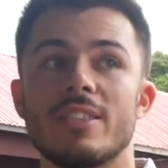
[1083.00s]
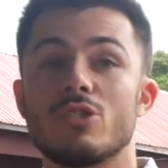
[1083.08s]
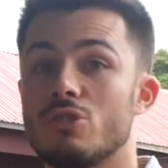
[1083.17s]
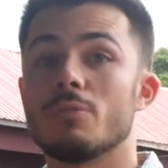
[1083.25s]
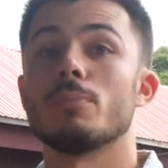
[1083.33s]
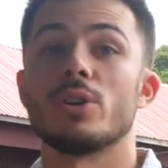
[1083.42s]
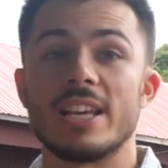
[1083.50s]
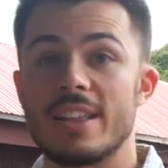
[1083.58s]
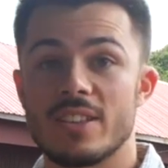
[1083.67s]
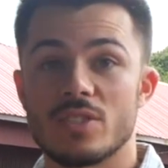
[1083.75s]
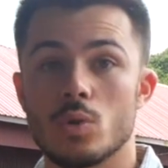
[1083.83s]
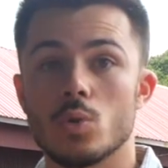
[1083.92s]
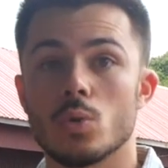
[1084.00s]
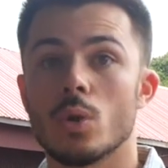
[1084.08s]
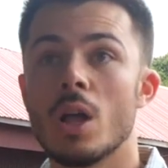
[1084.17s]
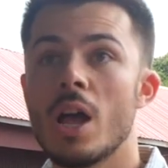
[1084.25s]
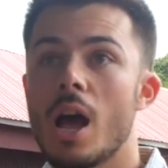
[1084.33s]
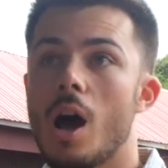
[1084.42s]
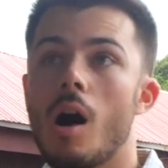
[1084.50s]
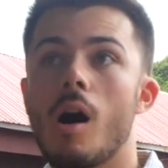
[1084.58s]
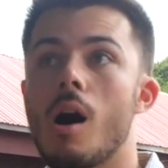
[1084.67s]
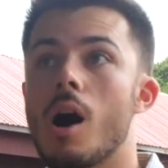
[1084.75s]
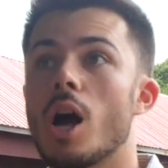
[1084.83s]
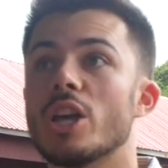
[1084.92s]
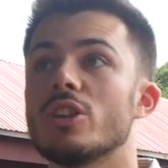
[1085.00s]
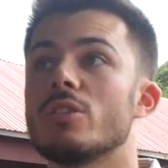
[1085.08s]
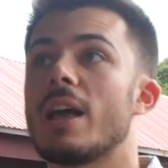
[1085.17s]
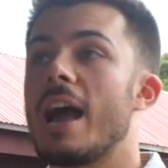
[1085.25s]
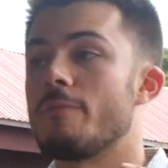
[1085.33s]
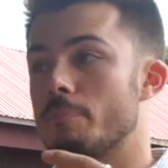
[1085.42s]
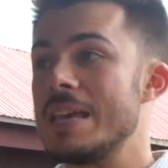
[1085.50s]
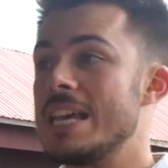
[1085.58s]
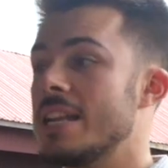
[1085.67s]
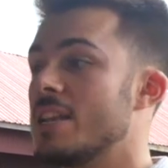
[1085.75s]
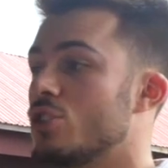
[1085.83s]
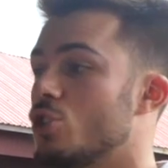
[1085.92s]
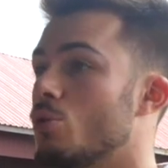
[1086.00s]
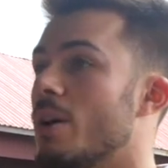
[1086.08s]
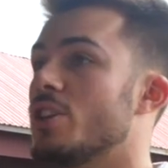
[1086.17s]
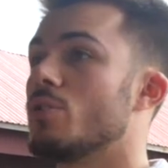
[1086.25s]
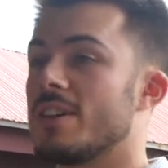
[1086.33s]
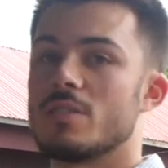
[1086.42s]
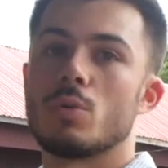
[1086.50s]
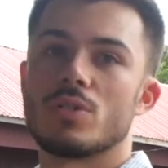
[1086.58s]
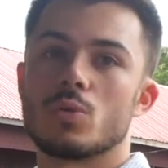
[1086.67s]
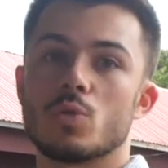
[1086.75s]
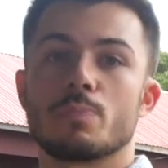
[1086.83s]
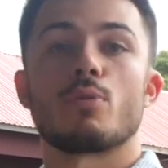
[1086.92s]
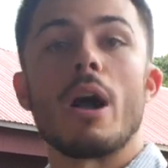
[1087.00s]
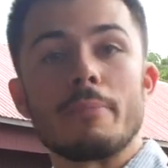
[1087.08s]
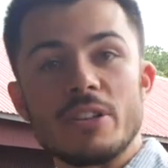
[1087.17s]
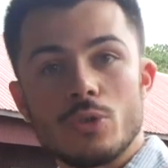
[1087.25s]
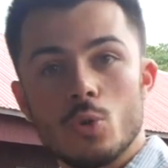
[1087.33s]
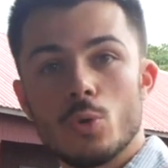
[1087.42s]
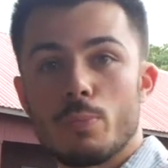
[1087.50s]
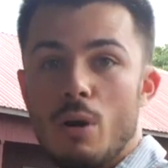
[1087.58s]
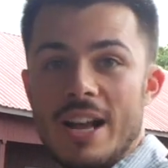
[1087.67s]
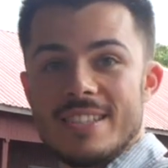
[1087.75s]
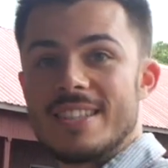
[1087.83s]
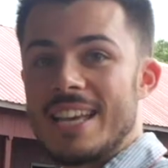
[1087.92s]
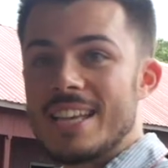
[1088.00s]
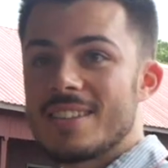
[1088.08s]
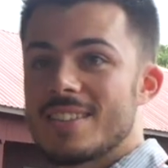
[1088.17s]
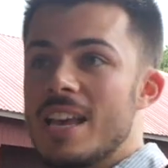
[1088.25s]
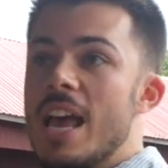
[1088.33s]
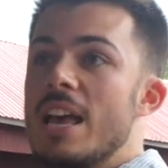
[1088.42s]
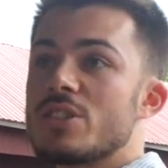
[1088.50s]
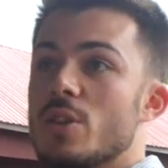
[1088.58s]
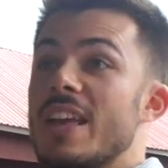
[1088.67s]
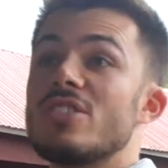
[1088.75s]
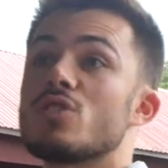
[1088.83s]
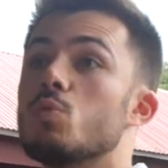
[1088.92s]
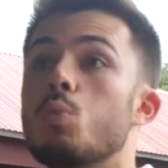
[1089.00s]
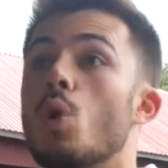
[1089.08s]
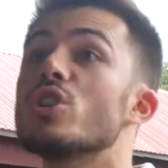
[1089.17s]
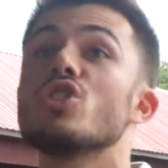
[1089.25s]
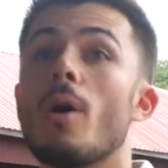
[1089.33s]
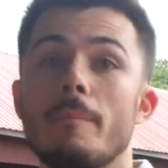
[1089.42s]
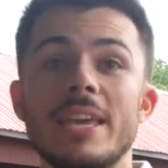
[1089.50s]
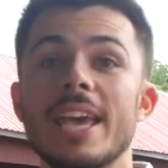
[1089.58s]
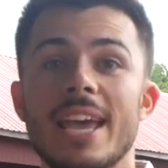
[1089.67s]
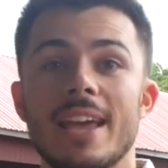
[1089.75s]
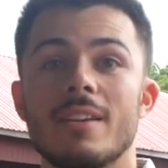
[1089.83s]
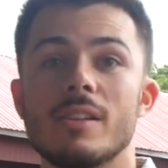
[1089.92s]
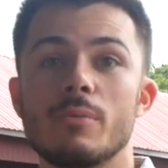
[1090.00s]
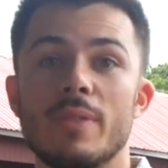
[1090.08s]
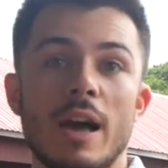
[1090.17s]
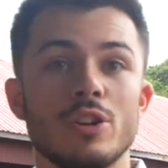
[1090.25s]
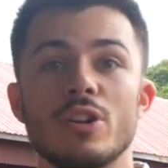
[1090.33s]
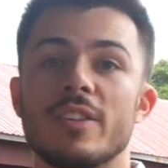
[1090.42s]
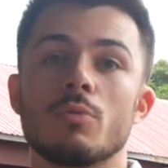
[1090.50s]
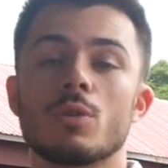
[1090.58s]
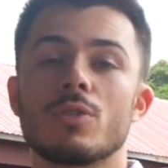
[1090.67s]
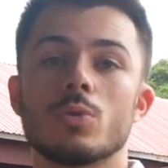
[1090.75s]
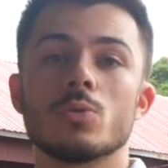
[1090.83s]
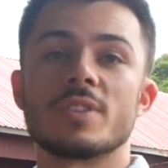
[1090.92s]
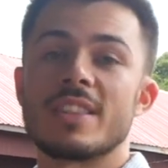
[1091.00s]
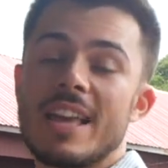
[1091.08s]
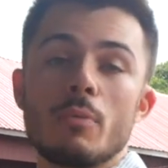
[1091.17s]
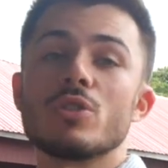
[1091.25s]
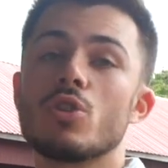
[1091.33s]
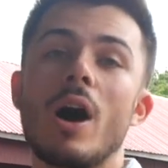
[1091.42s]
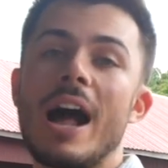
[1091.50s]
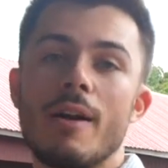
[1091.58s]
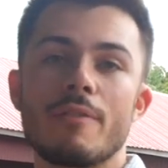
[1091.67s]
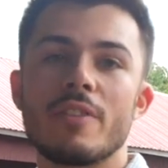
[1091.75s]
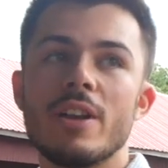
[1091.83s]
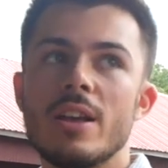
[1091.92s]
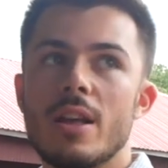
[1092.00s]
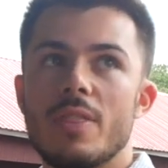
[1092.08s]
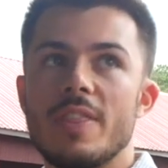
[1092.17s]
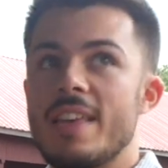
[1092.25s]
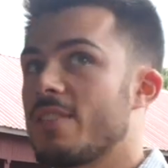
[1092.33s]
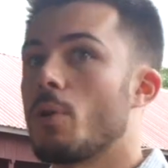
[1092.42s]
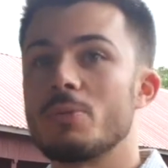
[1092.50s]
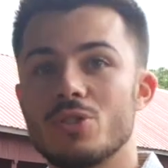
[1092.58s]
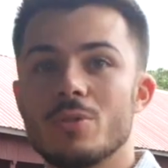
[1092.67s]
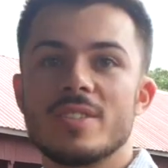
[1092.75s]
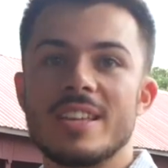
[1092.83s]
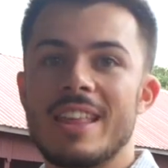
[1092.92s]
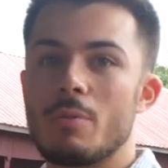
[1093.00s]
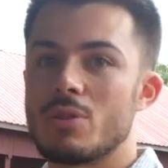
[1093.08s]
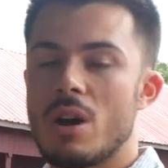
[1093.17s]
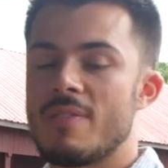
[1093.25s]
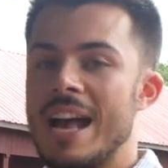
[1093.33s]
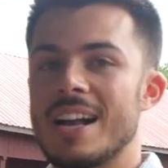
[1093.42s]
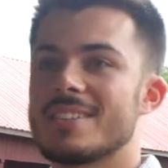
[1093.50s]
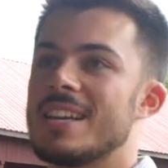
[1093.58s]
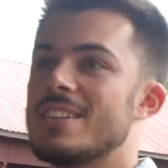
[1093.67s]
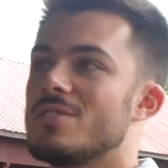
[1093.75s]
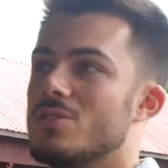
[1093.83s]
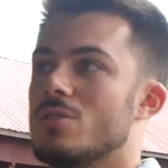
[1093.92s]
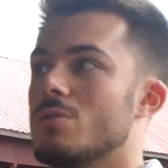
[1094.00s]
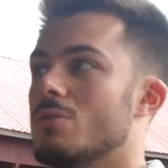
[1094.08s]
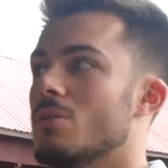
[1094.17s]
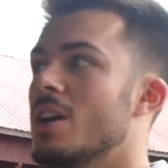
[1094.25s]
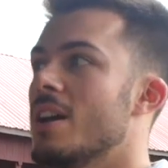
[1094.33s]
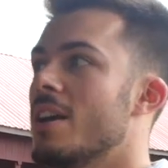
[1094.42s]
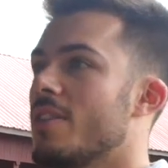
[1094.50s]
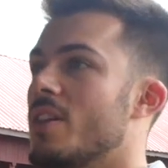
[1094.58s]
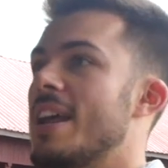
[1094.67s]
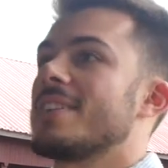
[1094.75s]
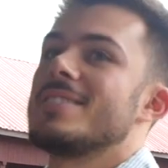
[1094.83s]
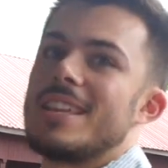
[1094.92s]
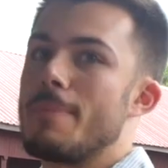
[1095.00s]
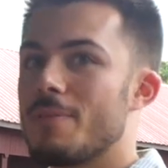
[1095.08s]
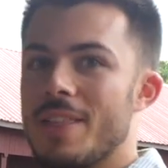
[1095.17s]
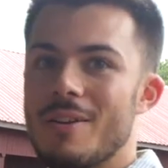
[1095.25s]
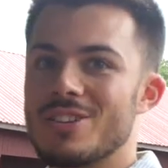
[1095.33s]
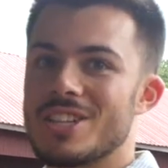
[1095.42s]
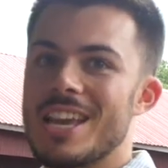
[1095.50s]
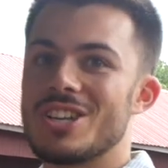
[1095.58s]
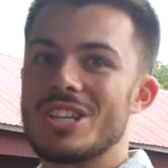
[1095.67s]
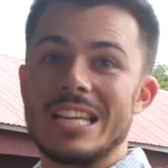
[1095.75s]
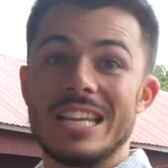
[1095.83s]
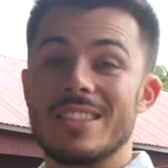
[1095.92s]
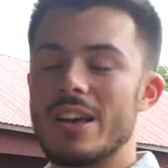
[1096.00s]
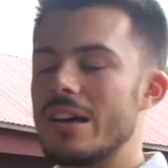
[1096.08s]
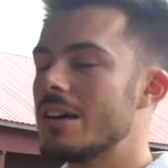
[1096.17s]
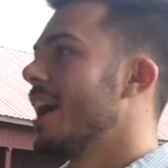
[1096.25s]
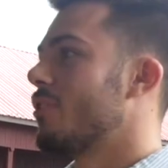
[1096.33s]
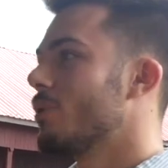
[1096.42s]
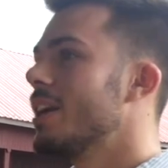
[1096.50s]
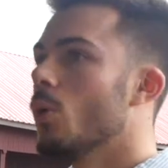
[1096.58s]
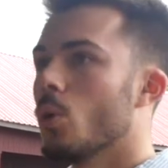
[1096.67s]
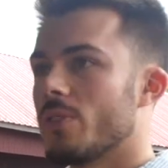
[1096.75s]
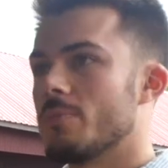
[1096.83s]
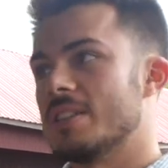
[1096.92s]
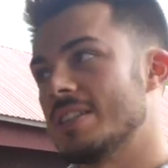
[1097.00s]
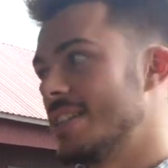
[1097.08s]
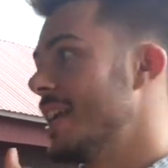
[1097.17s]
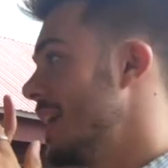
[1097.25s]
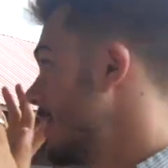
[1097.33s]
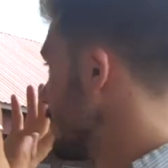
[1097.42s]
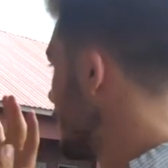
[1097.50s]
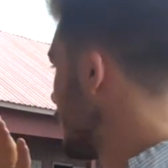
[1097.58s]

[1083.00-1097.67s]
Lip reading: the student body at this school have been to a United World Schools primary school prior to this. So they just would not be here without United World Schools. Like, they would not have this opportunity. They would not have access to the next step of their education either. It's really awesome to see